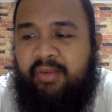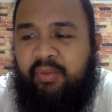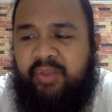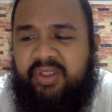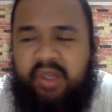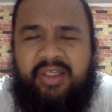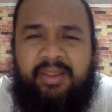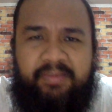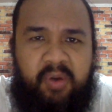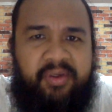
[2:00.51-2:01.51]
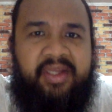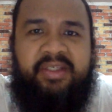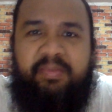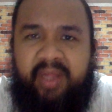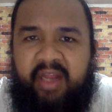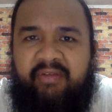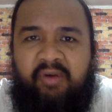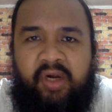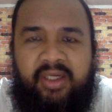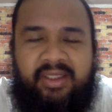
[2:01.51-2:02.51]
We saw Sabonis played
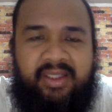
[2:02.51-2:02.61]
for